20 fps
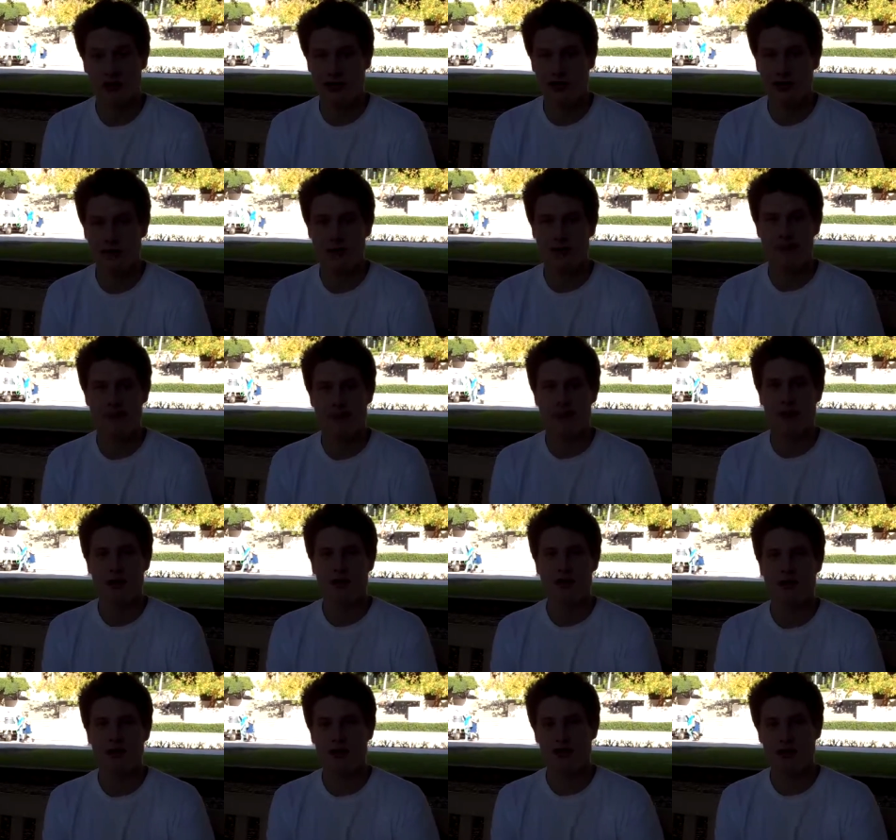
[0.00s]
are. Now,
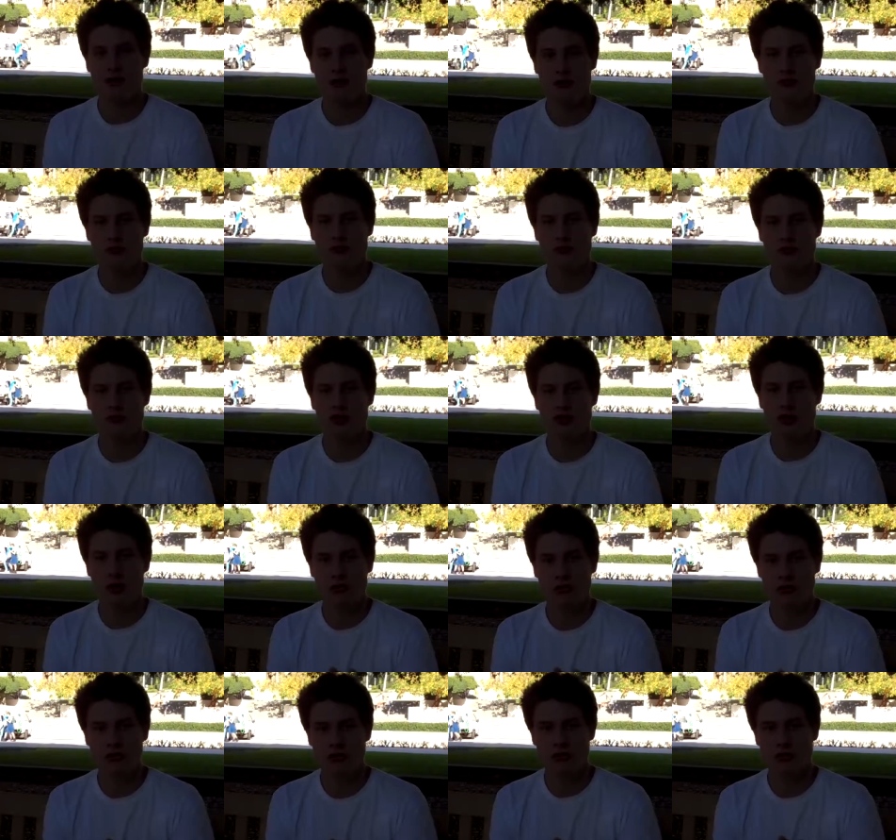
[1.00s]
you also
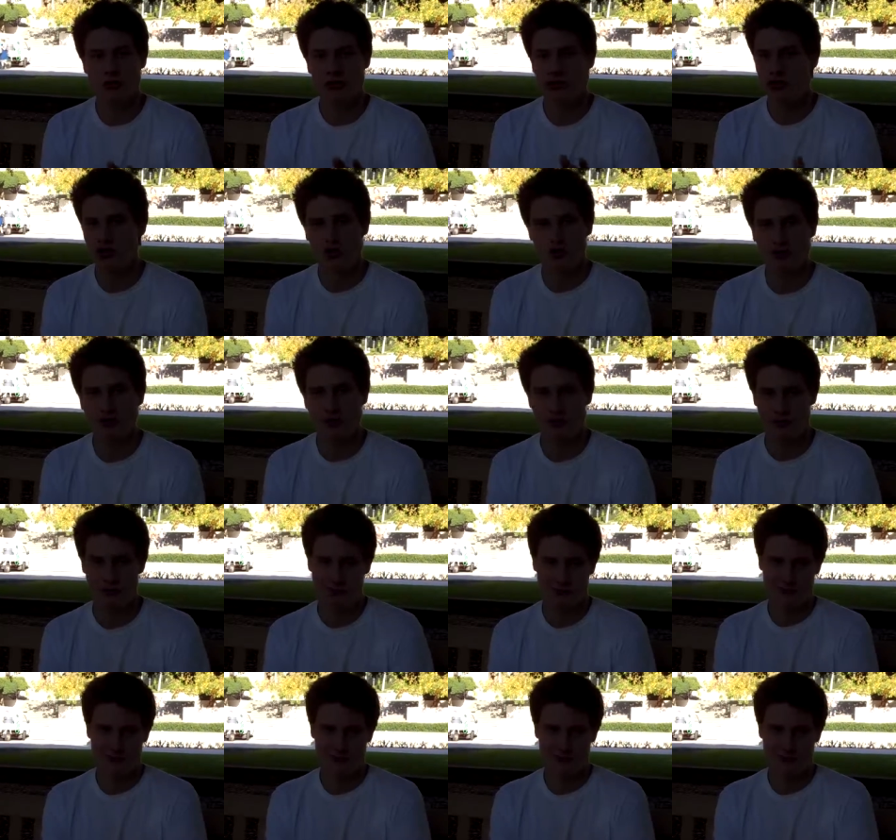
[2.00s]
don't assume.